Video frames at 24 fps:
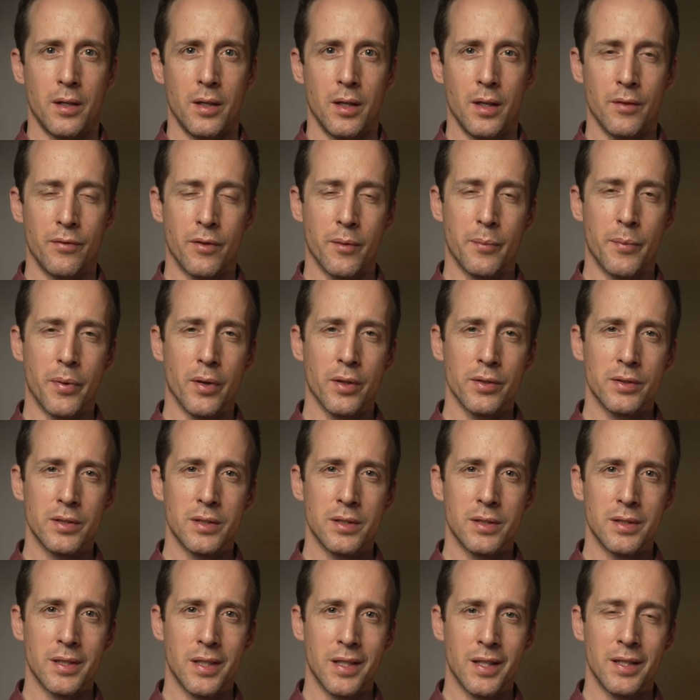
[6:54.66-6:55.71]
if a
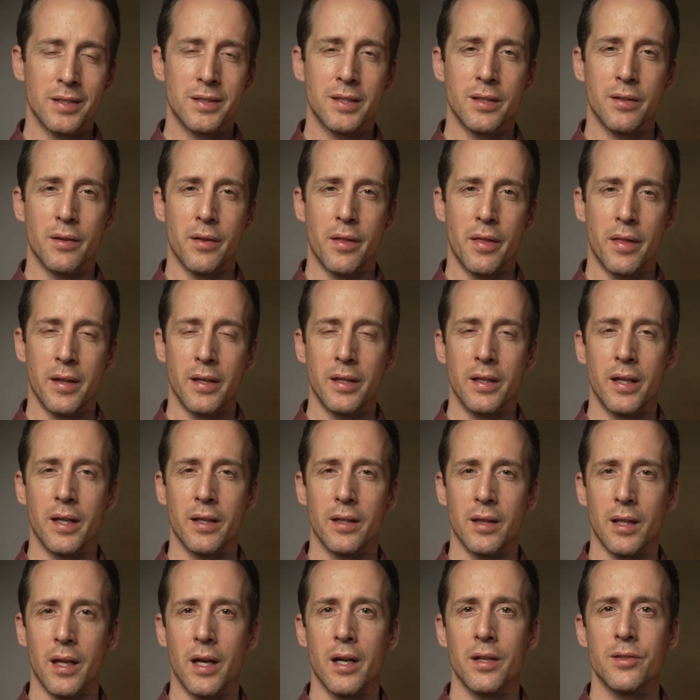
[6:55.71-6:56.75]
person isn't
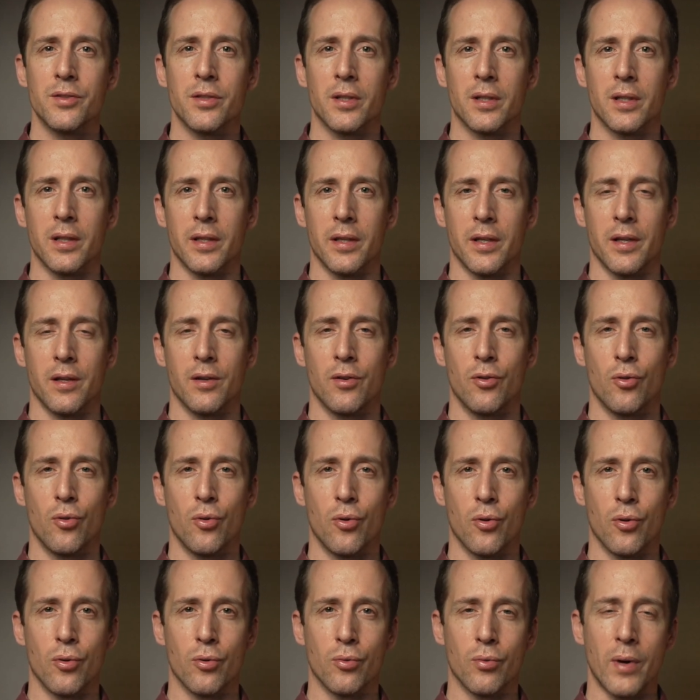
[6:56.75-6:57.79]
thinking logically
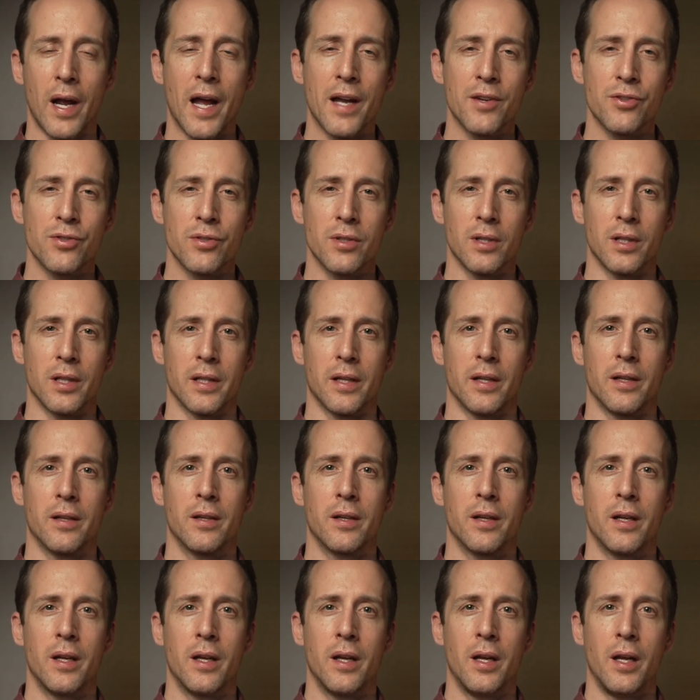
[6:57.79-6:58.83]
or rationally,
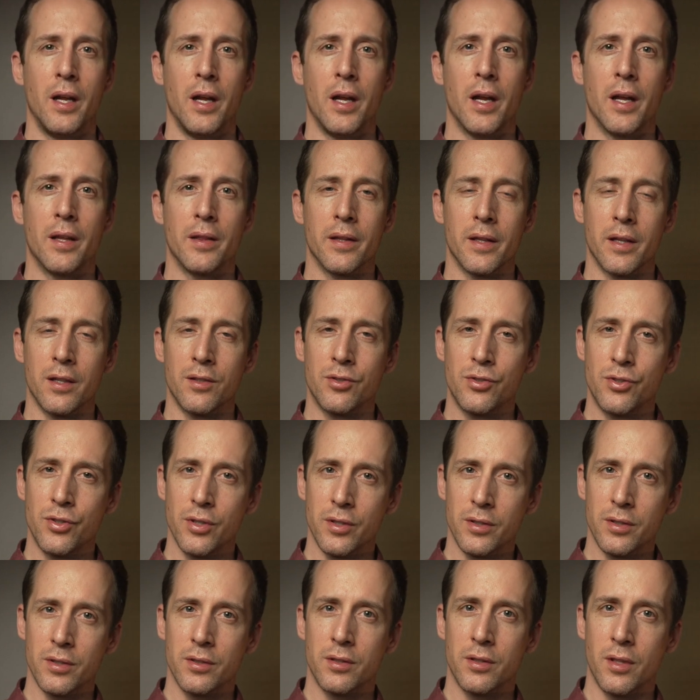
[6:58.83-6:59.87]
and they
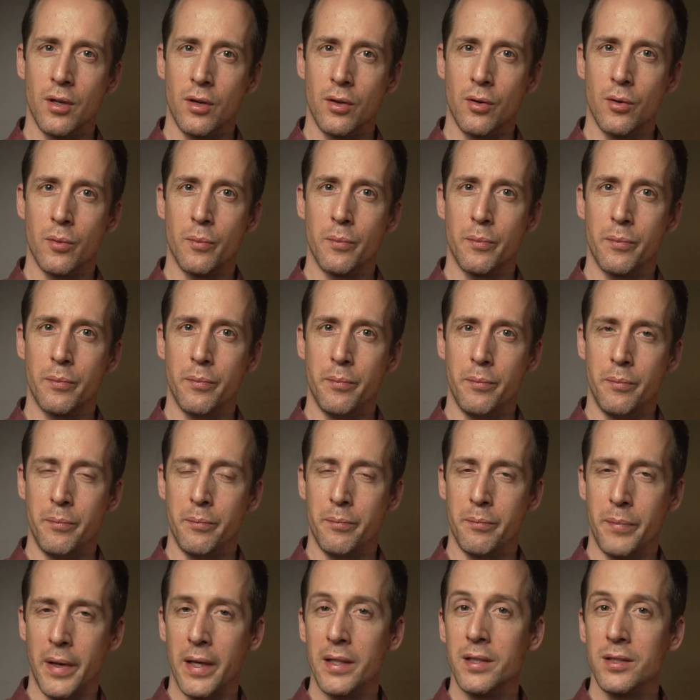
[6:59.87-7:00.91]
just go
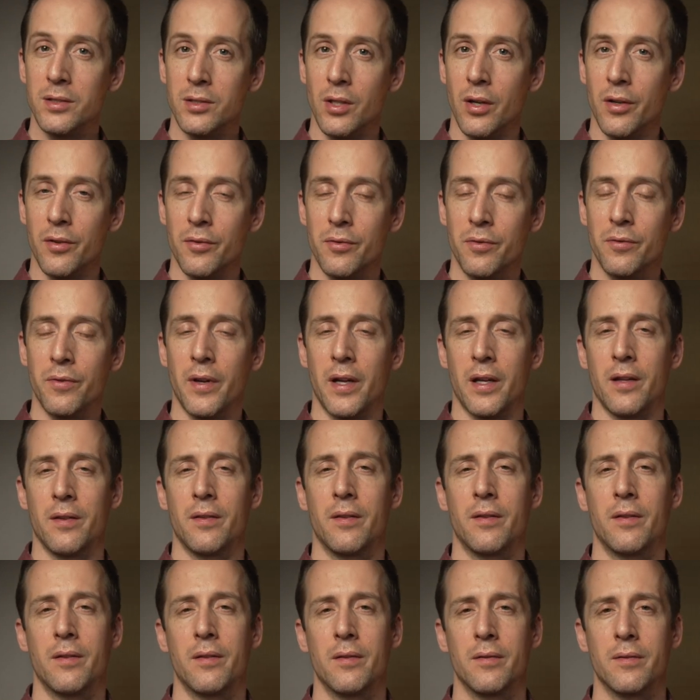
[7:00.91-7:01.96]
based on
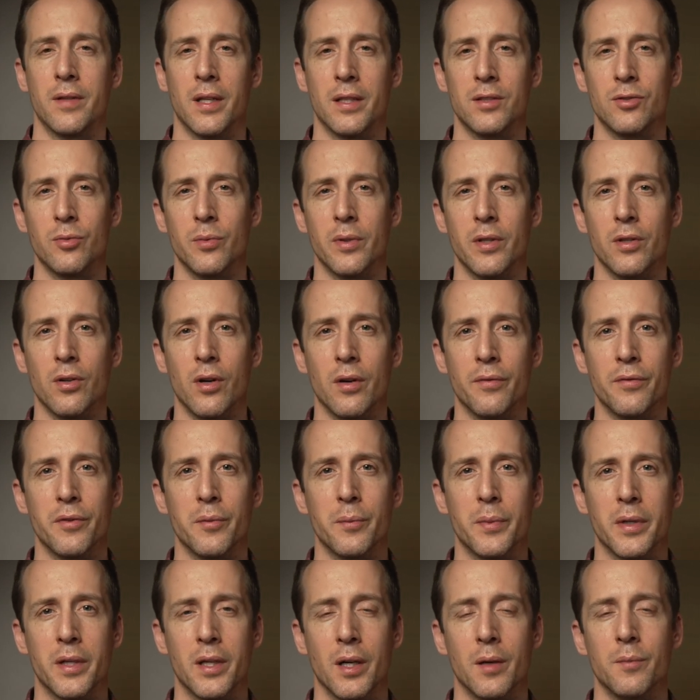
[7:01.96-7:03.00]
faith, that's when it often
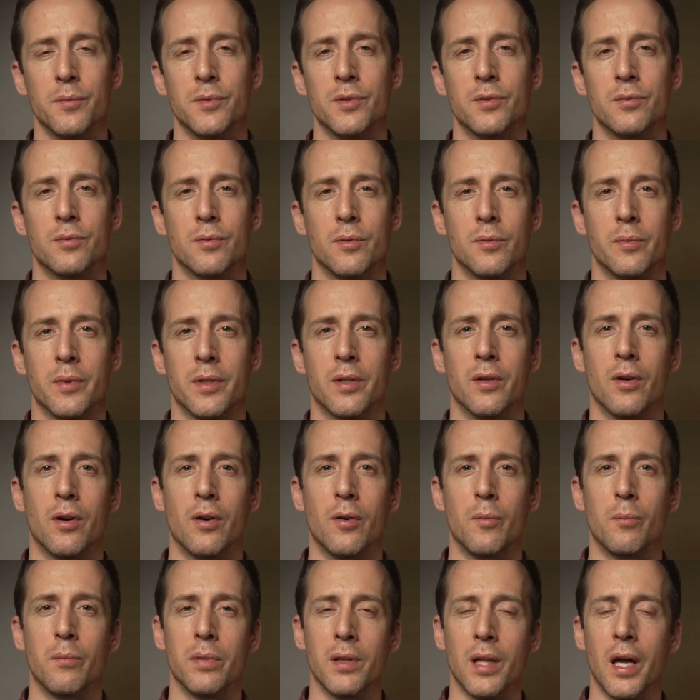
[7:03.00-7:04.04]
becomes what we
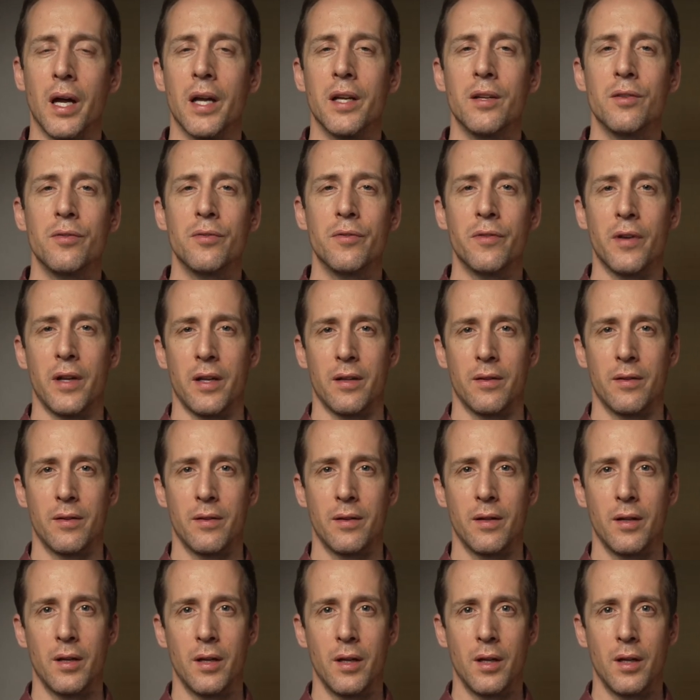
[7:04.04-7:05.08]
call blind faith.